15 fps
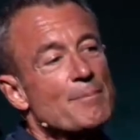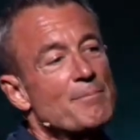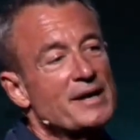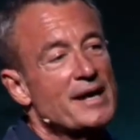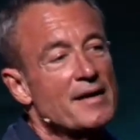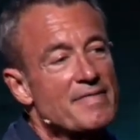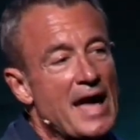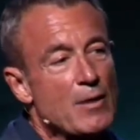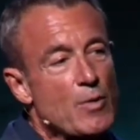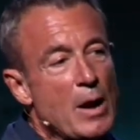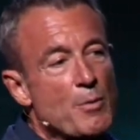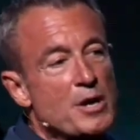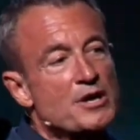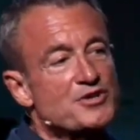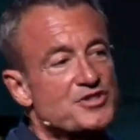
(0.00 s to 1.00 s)
yet begun that,
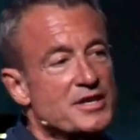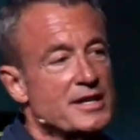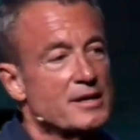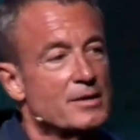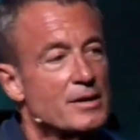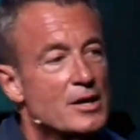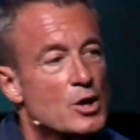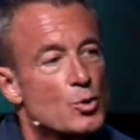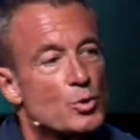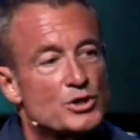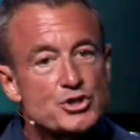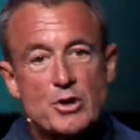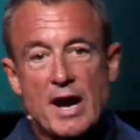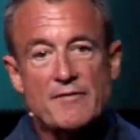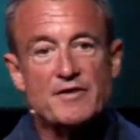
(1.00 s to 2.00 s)
right where you're sitting,
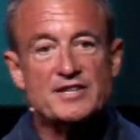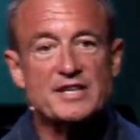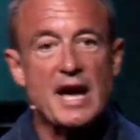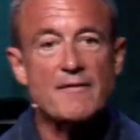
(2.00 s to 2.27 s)
would you have this